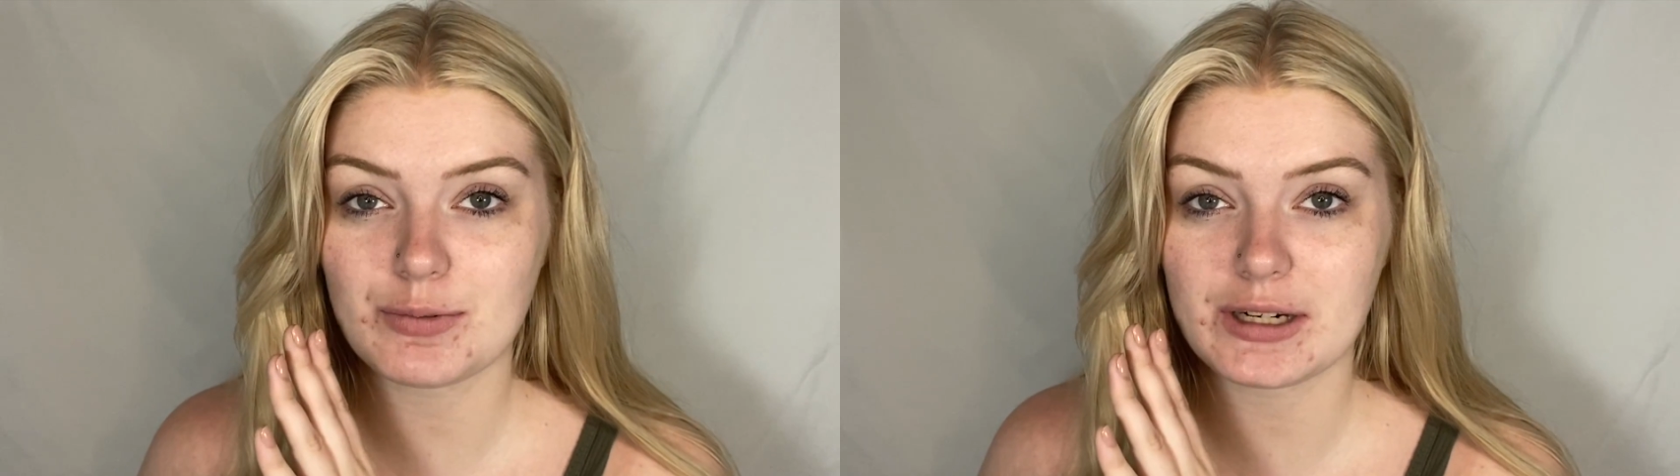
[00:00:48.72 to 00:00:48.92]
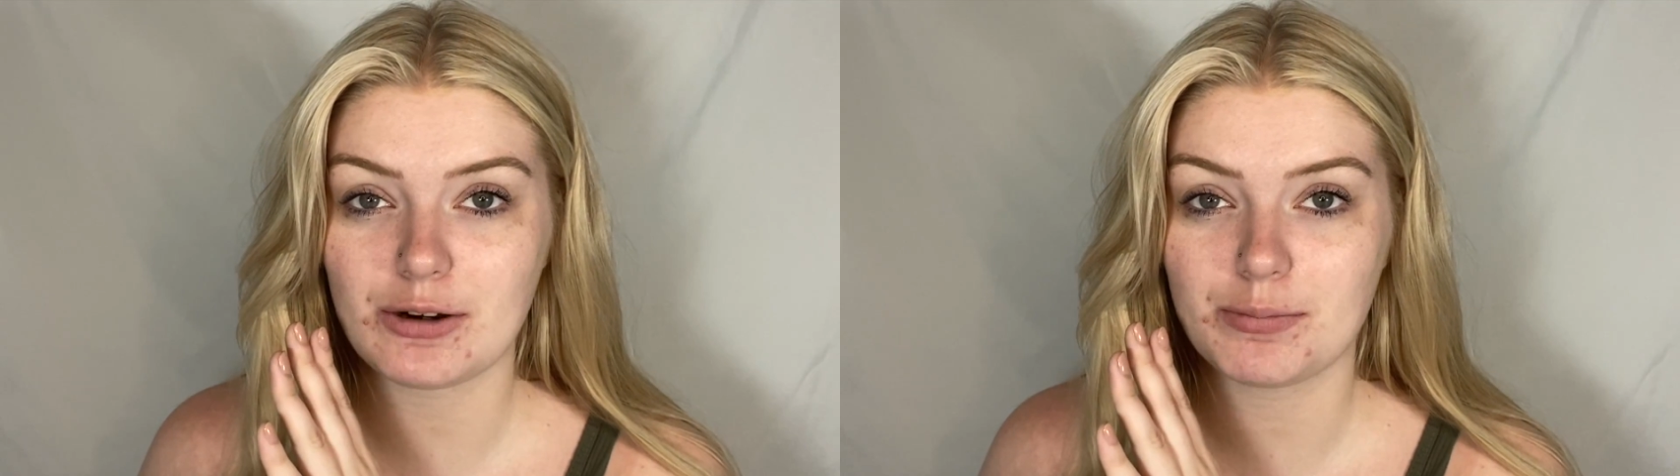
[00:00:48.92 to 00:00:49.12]

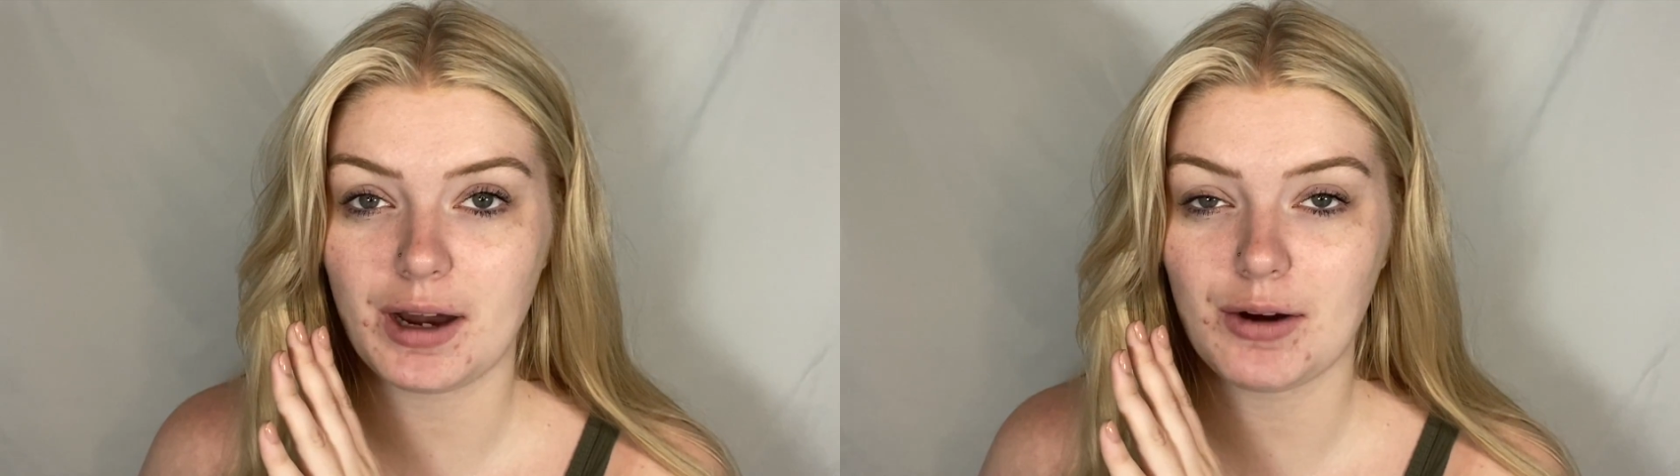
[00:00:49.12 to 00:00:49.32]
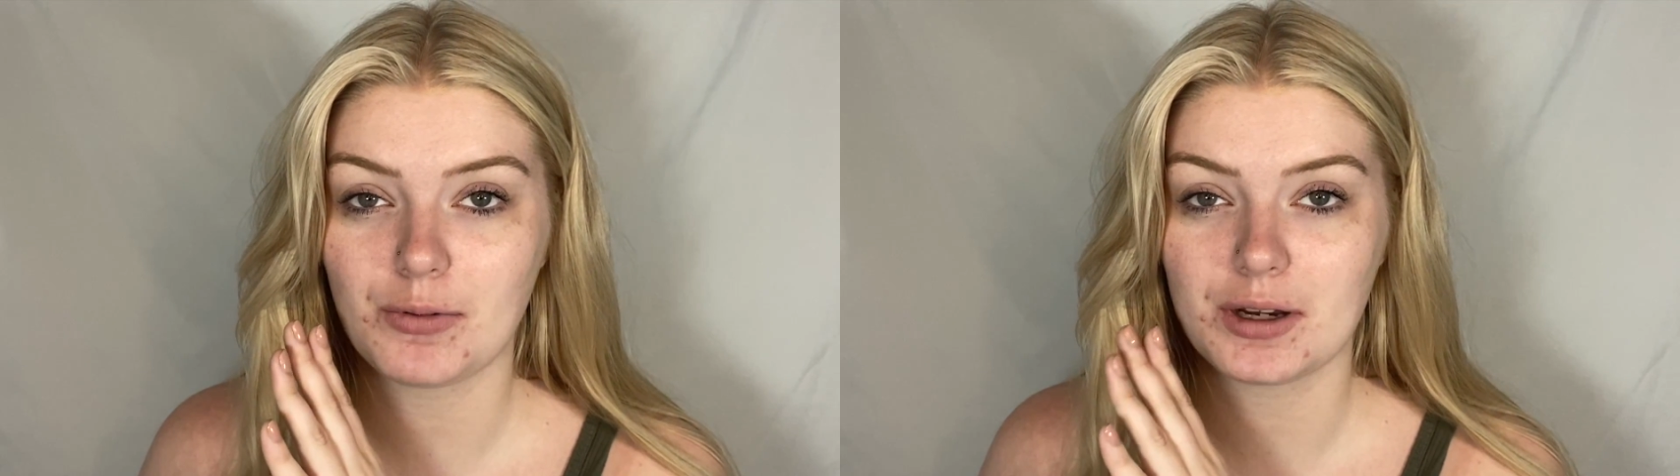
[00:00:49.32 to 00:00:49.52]
out and
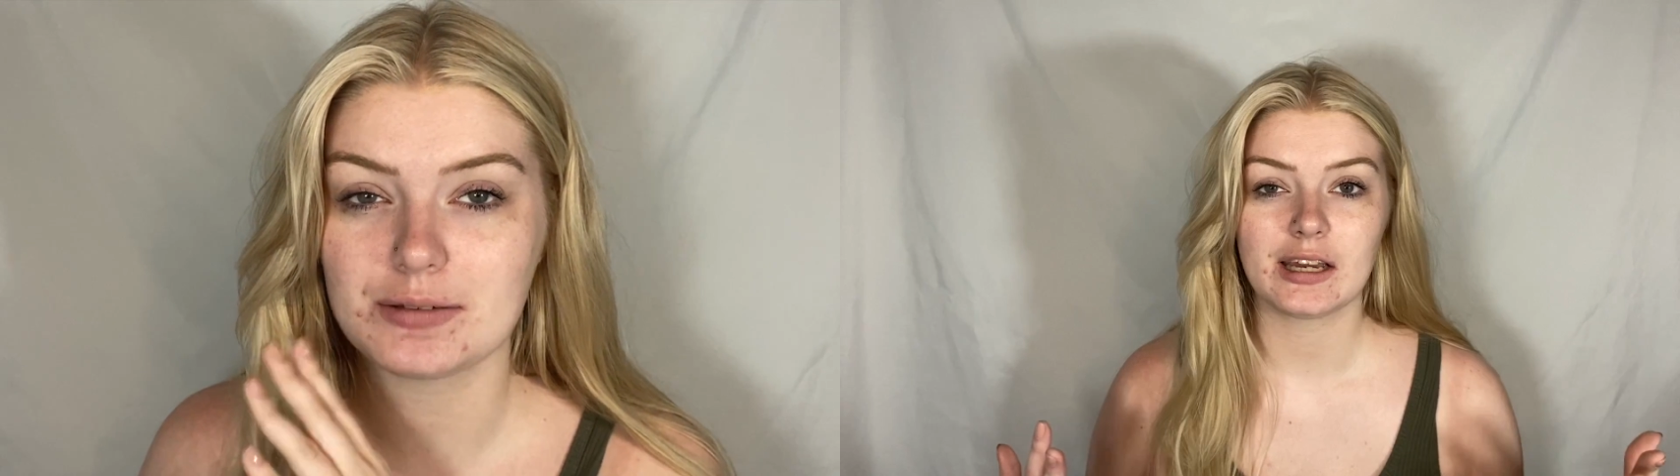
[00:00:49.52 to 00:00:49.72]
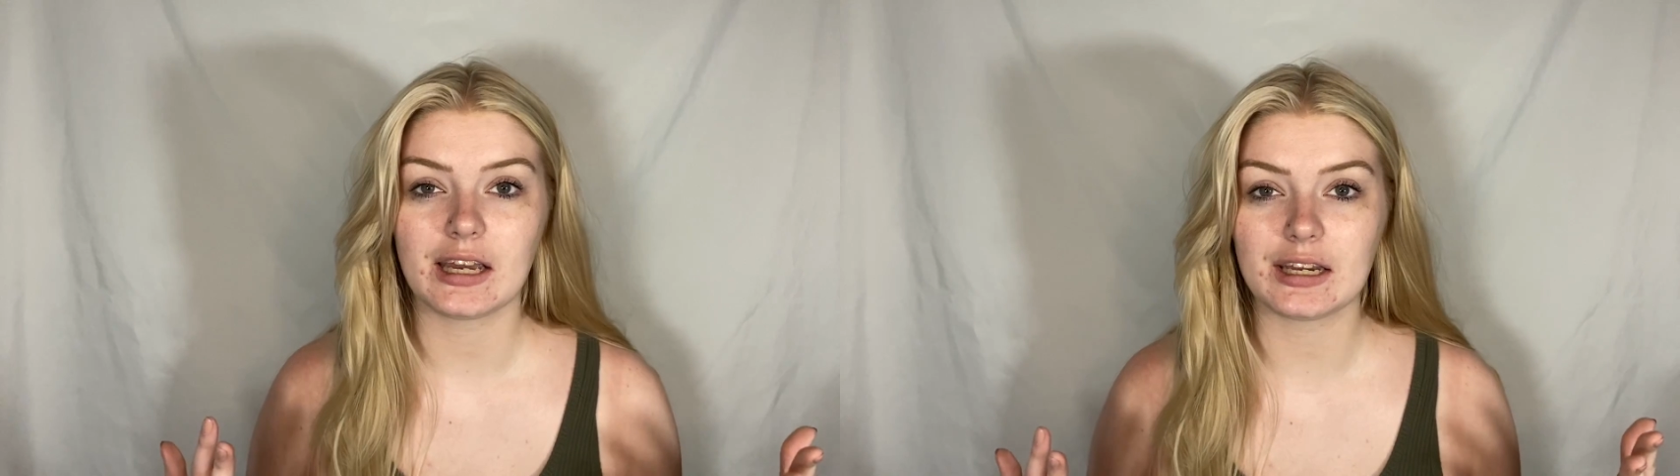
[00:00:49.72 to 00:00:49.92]
bought one.
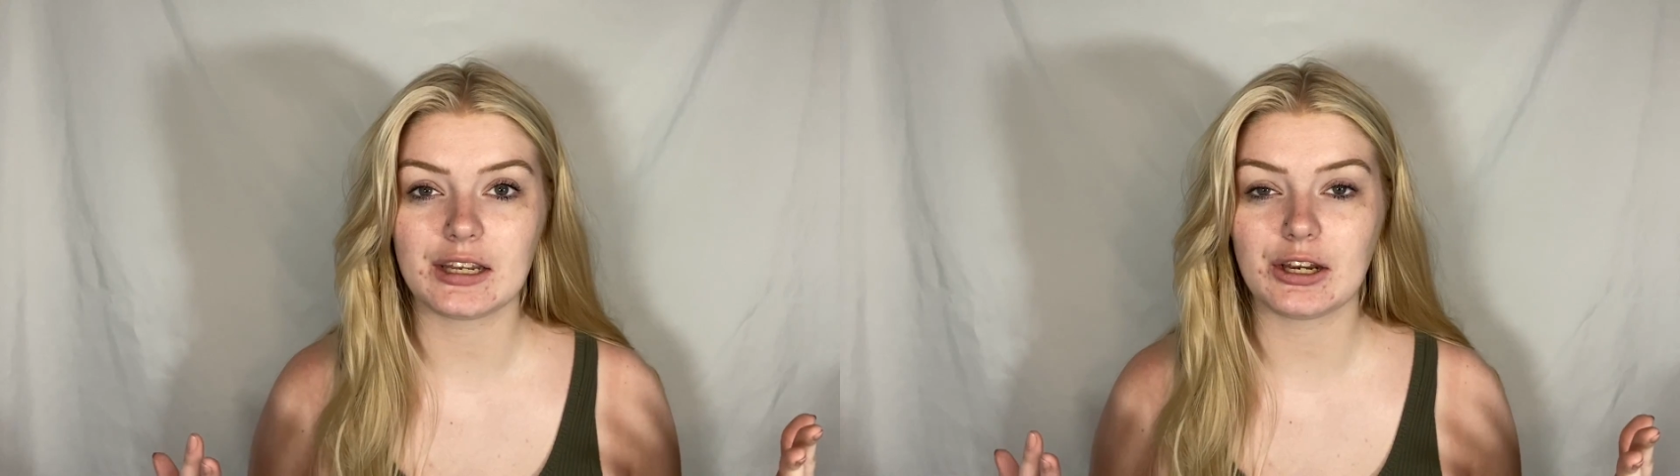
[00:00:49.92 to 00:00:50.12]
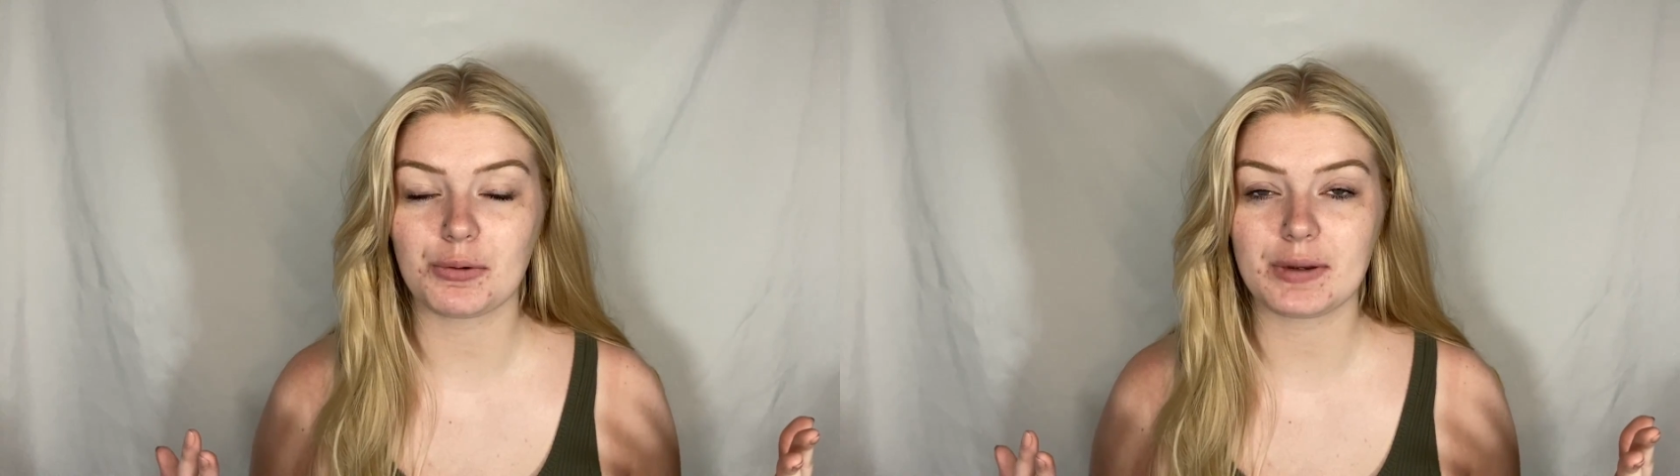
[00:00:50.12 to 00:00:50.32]
And
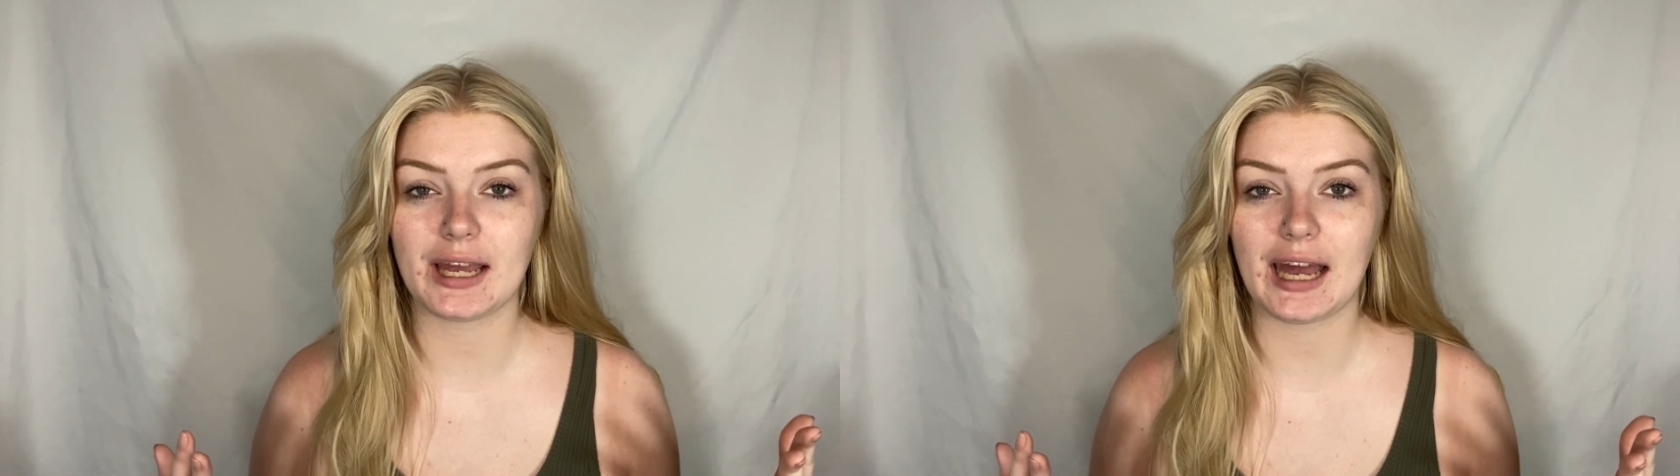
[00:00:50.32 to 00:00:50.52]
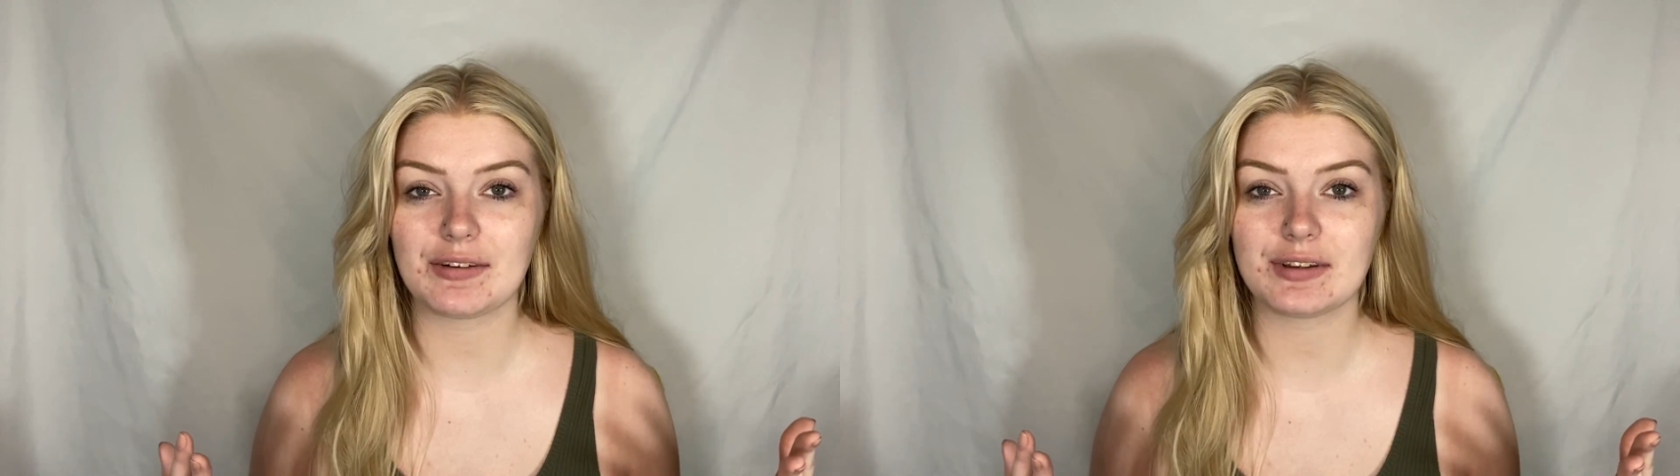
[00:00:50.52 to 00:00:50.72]
here we
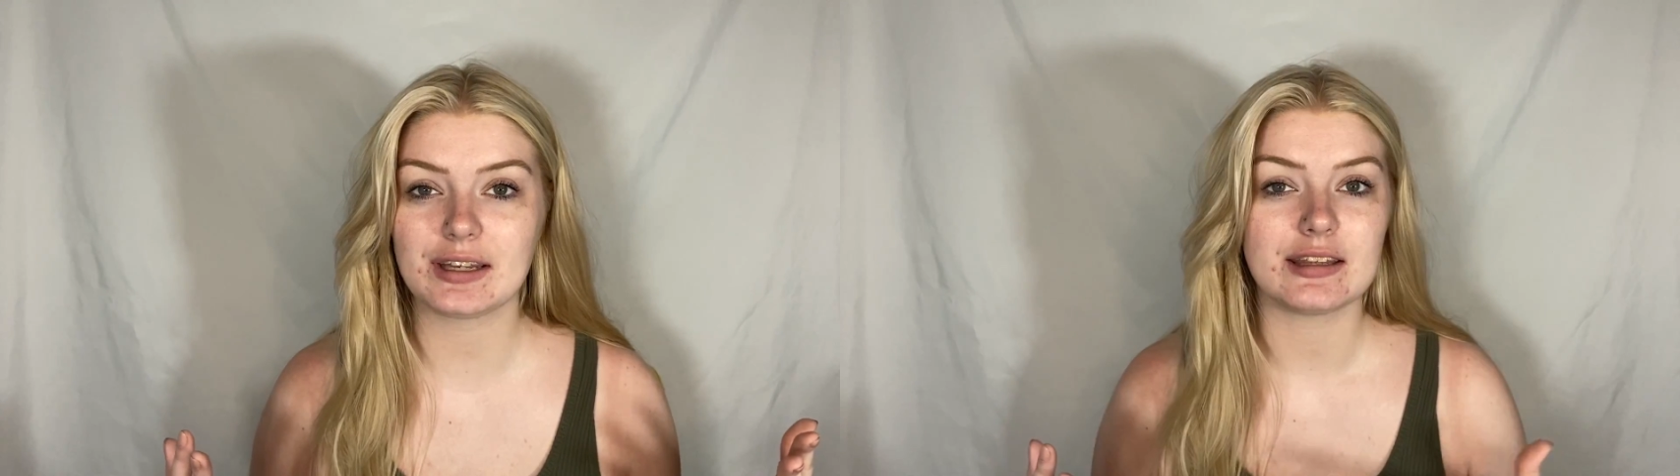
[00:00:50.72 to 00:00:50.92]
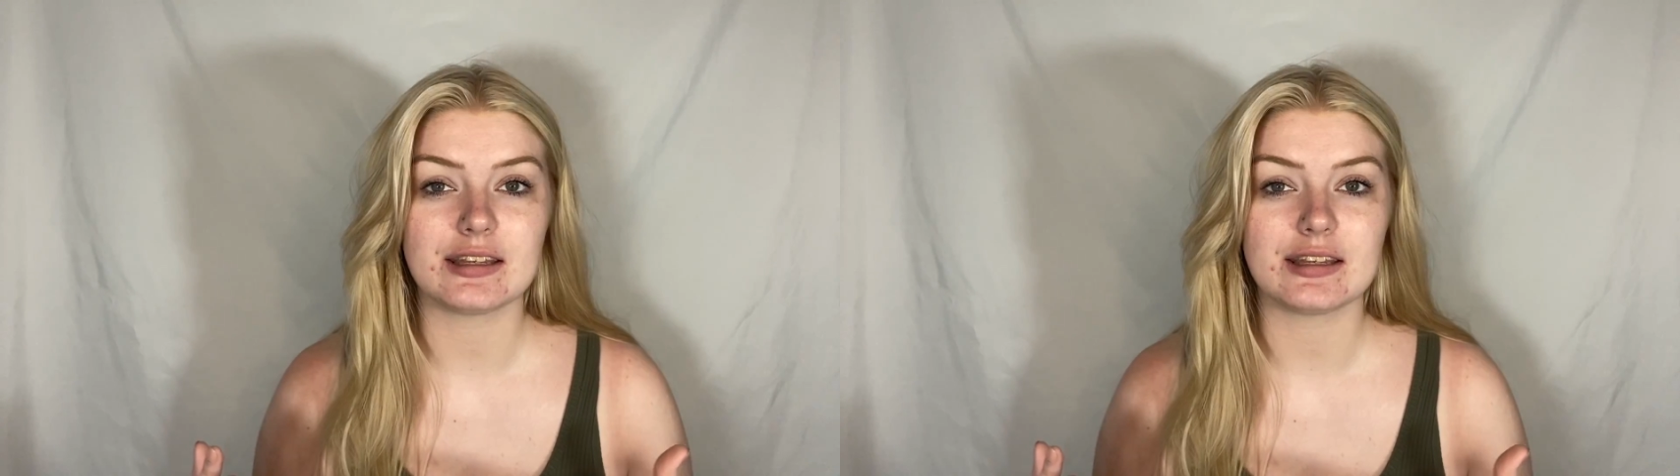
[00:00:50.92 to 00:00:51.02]
have it,